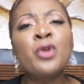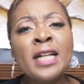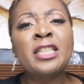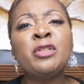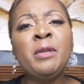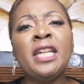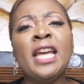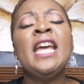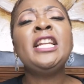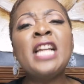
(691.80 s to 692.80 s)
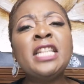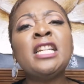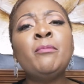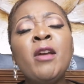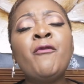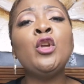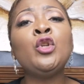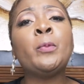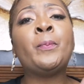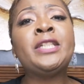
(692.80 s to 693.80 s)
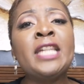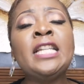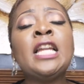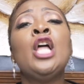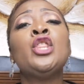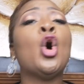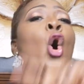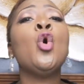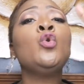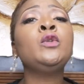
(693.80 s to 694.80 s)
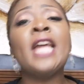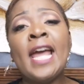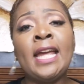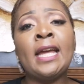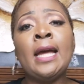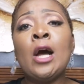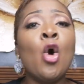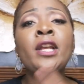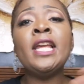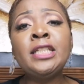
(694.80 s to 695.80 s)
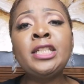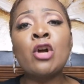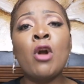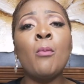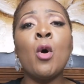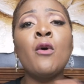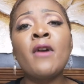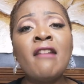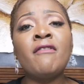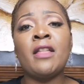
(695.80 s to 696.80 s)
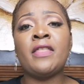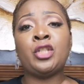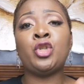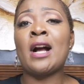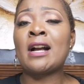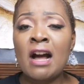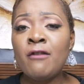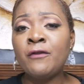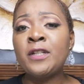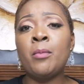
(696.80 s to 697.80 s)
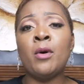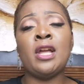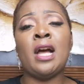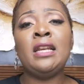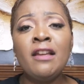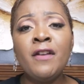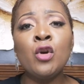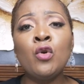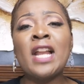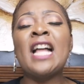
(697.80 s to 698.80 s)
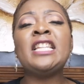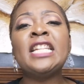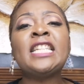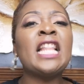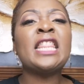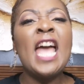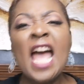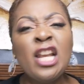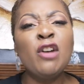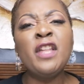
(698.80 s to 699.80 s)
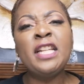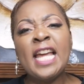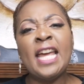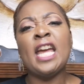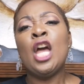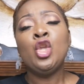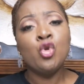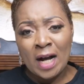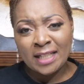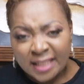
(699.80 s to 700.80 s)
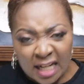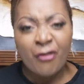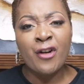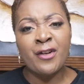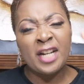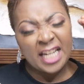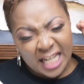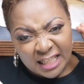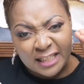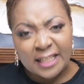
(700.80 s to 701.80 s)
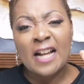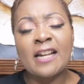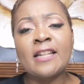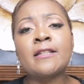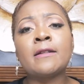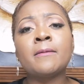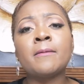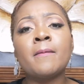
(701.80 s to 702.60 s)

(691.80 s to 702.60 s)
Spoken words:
Trust me, it doesn't pay for you to pretend the whole day on Instagram or wherever that you are comfortable, you are living good, and yet at the end of the day, you are suffering inside.